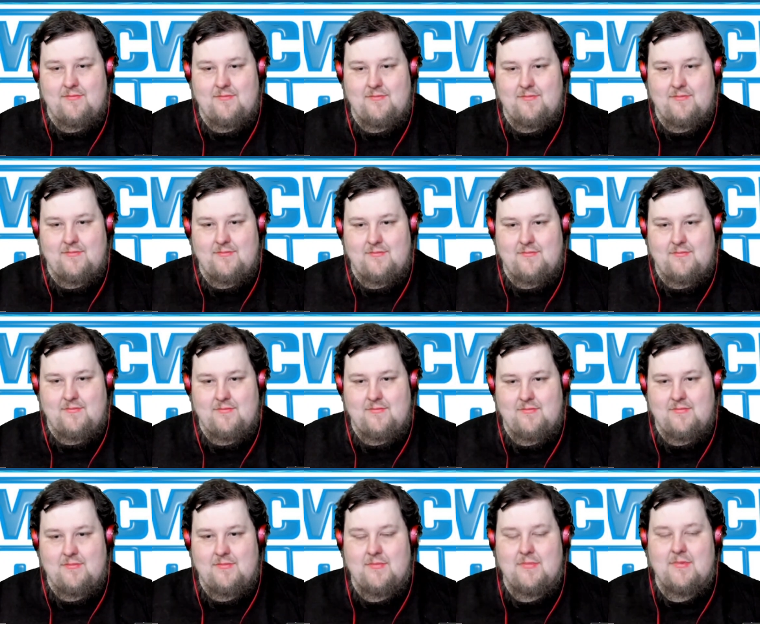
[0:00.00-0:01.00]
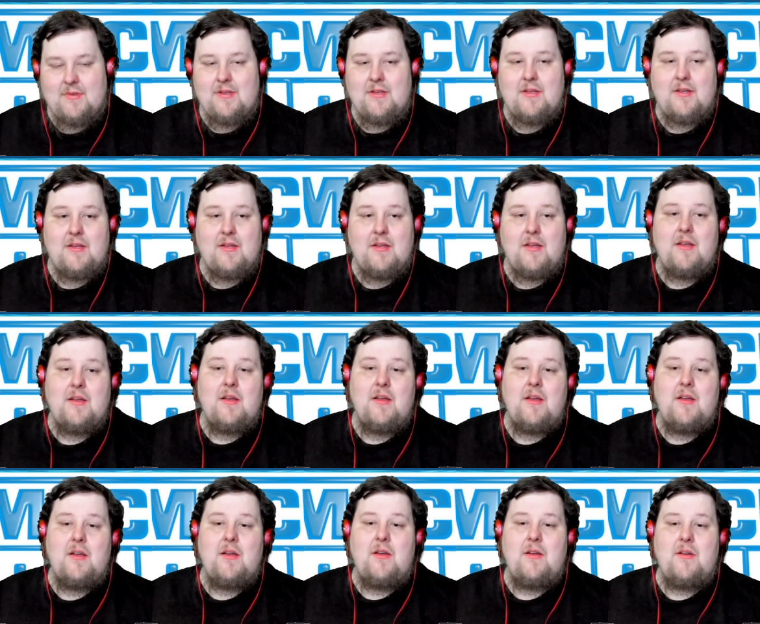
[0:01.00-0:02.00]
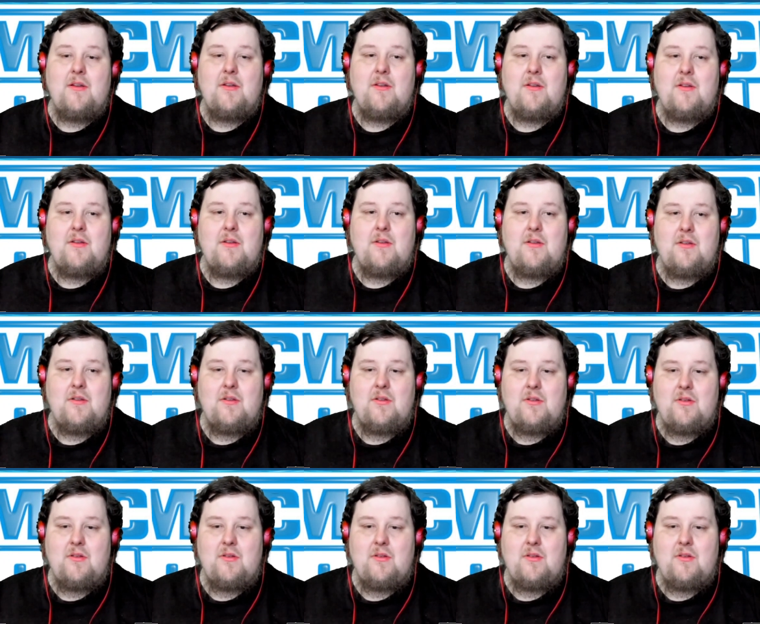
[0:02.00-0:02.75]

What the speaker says: (silence)